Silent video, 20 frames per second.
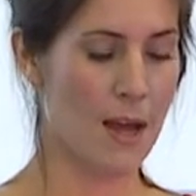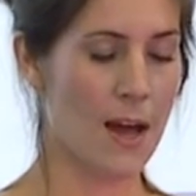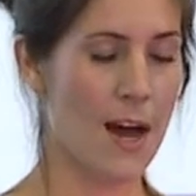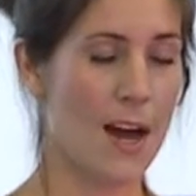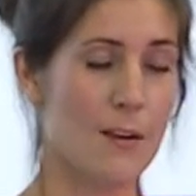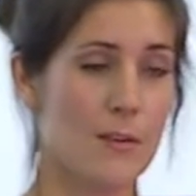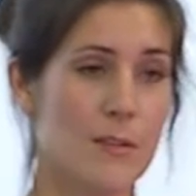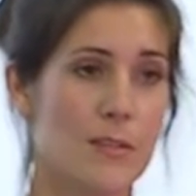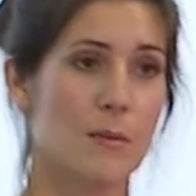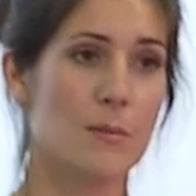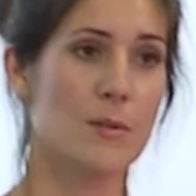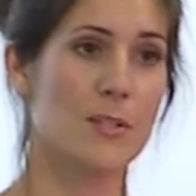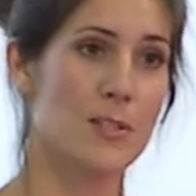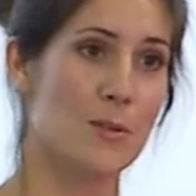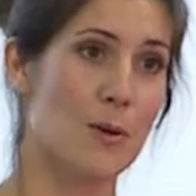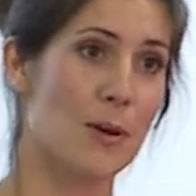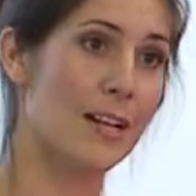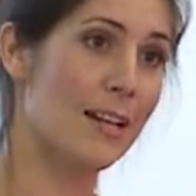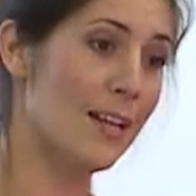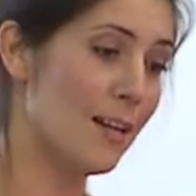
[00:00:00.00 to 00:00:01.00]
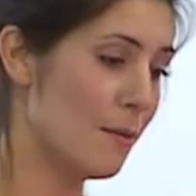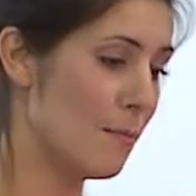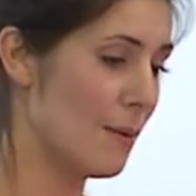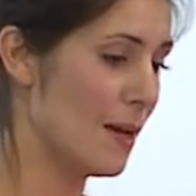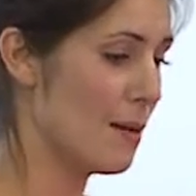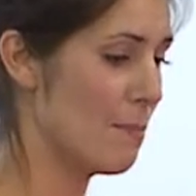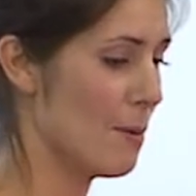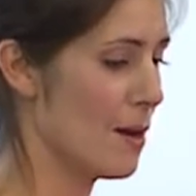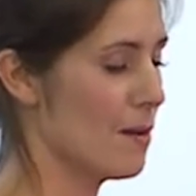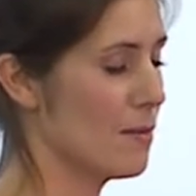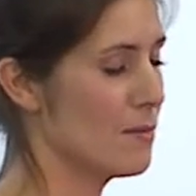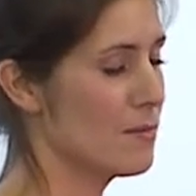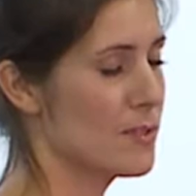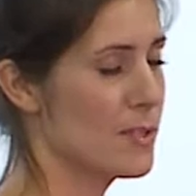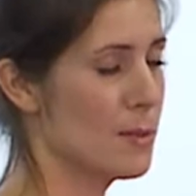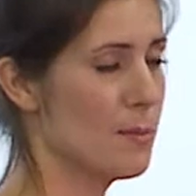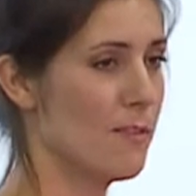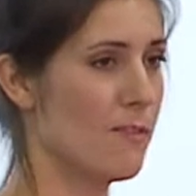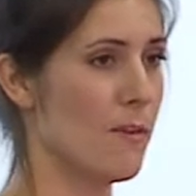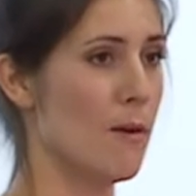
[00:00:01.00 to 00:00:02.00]
I also want to talk a little bit about
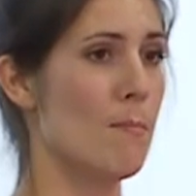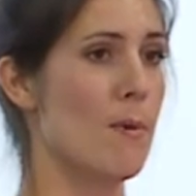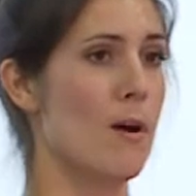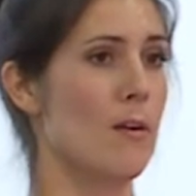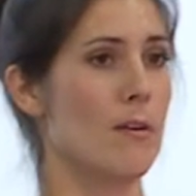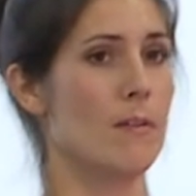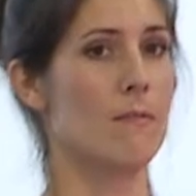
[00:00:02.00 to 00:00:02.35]
some of our more